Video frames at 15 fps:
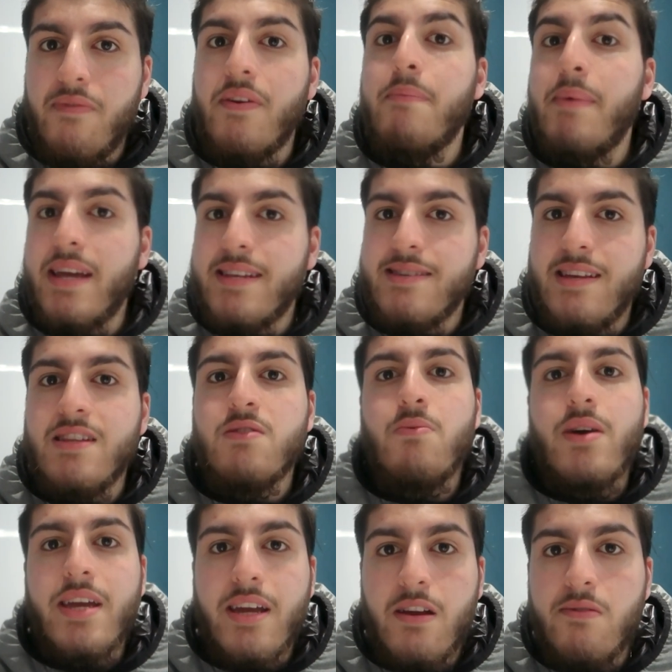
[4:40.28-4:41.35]
it makes sense
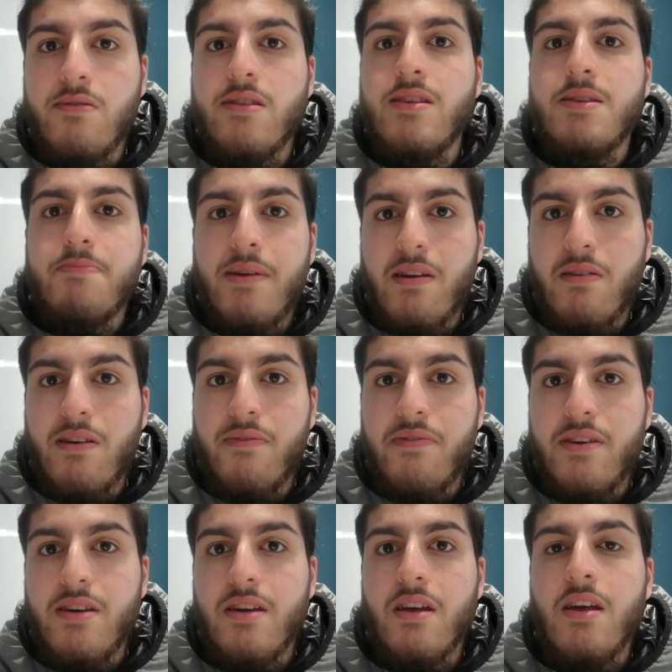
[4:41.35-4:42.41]
why he included this paragraph
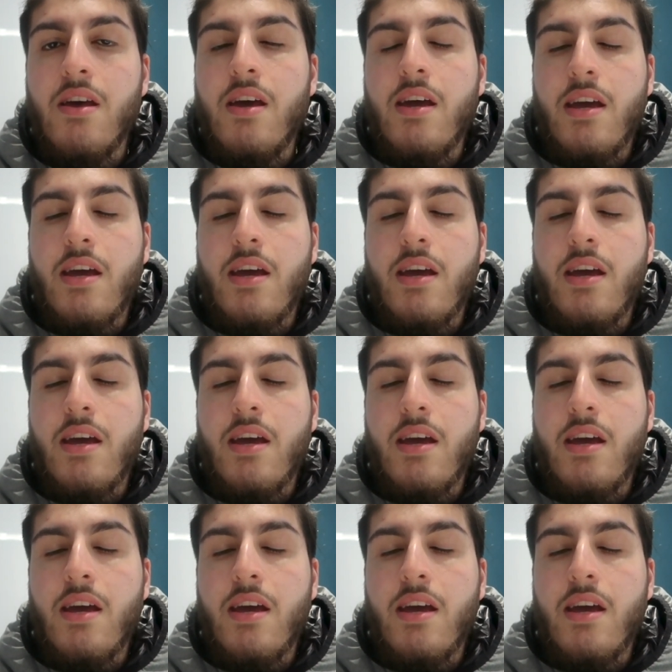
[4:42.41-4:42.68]
here,